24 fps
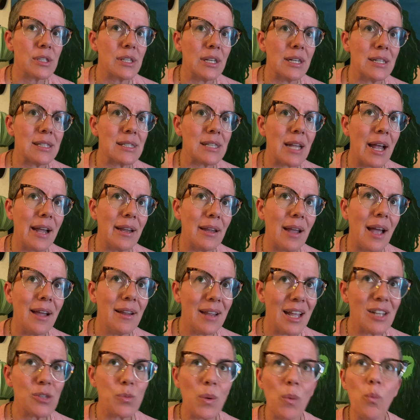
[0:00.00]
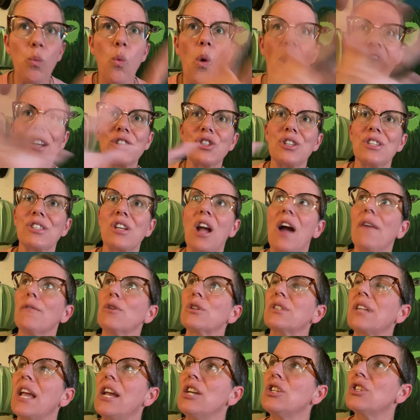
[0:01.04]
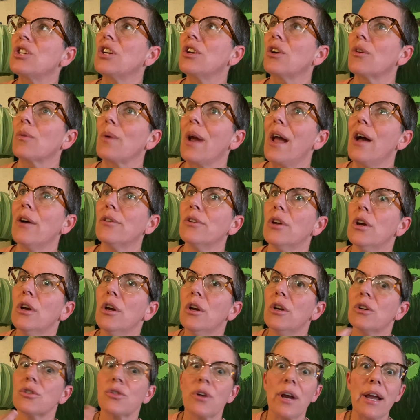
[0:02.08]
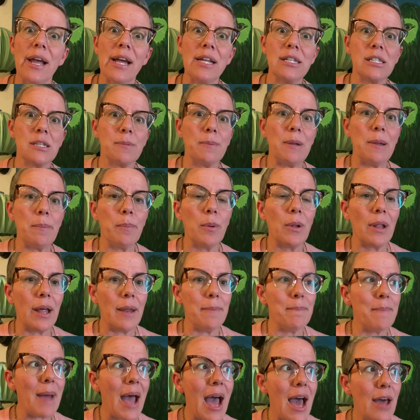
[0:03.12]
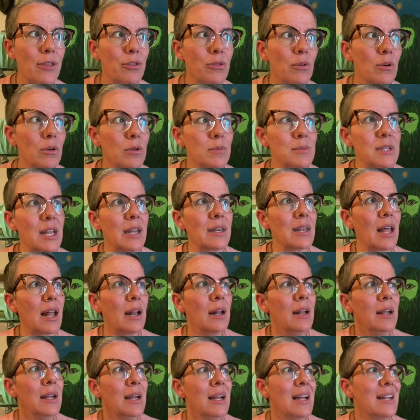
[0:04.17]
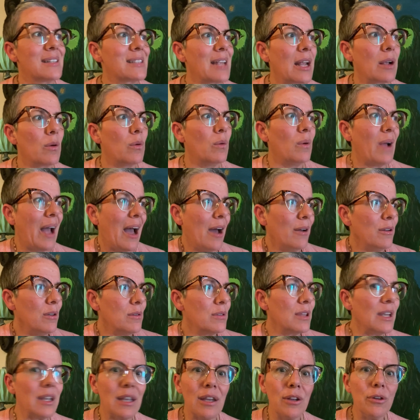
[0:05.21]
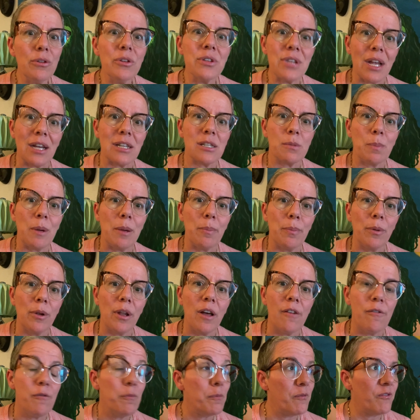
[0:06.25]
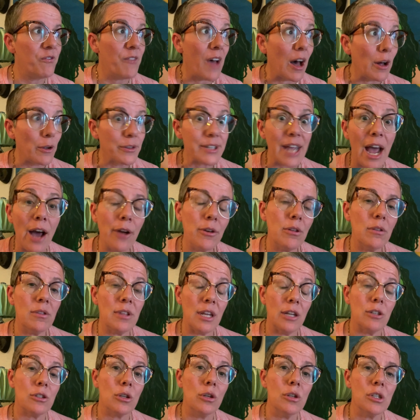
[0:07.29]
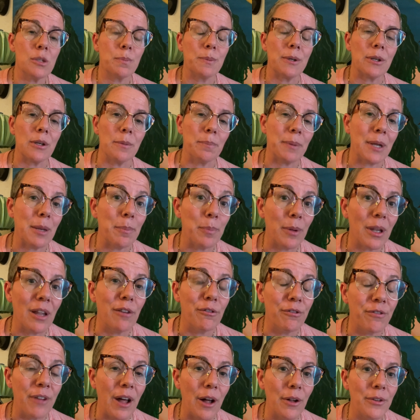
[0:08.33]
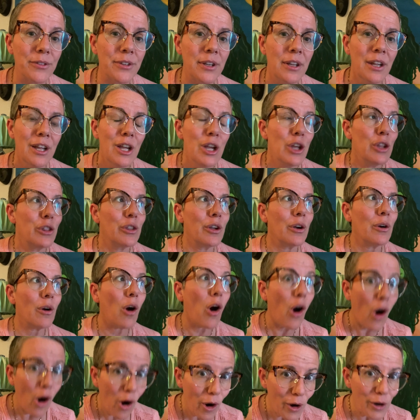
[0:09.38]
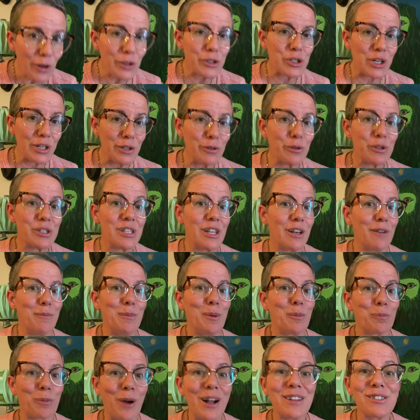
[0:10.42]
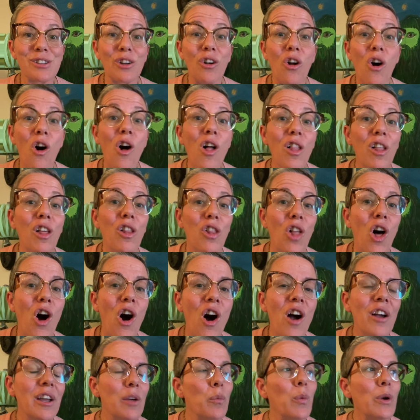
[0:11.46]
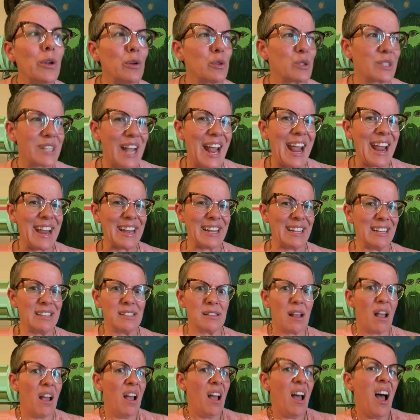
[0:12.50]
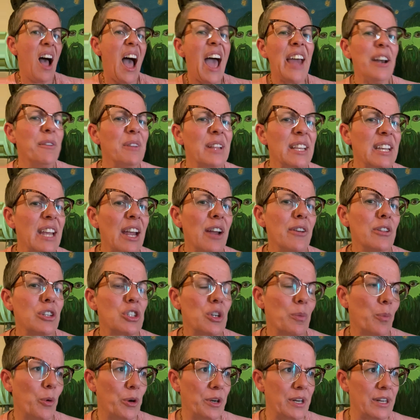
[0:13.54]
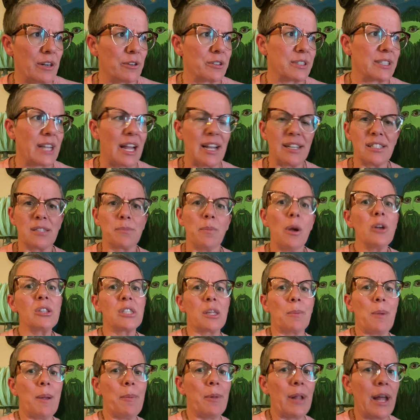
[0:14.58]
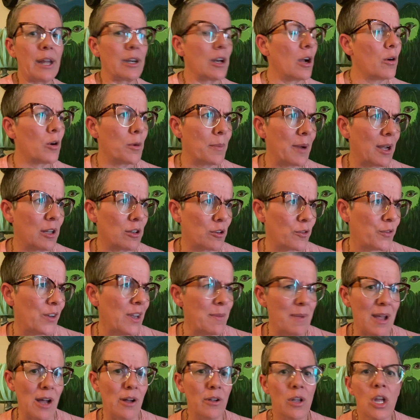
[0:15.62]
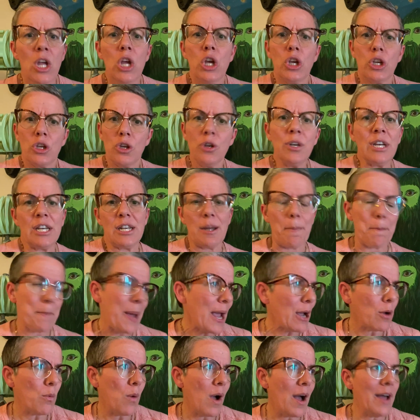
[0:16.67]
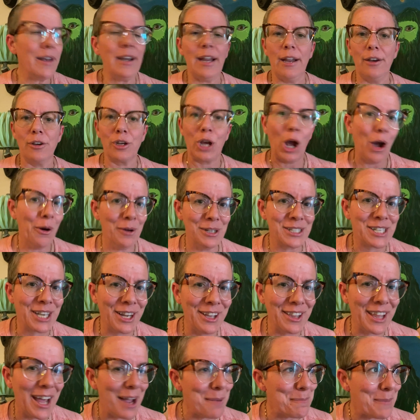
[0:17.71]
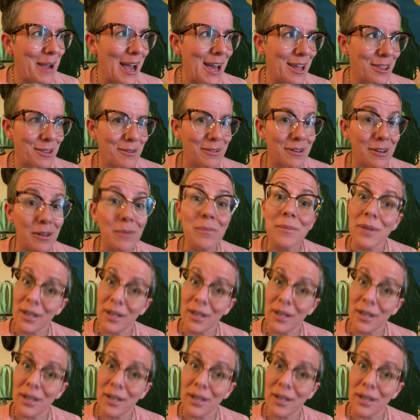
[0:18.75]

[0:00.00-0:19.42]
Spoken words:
And it's like, as we watch this conversation around trans people and bathrooms, it's like, how do you think intersex people have felt? How do you think two-spirit people have felt? There are genders that have been present all along. And what you're saying is, I don't really care that you're born intersex. Most of the people I know are male or female. You need to pick one and go into that bathroom.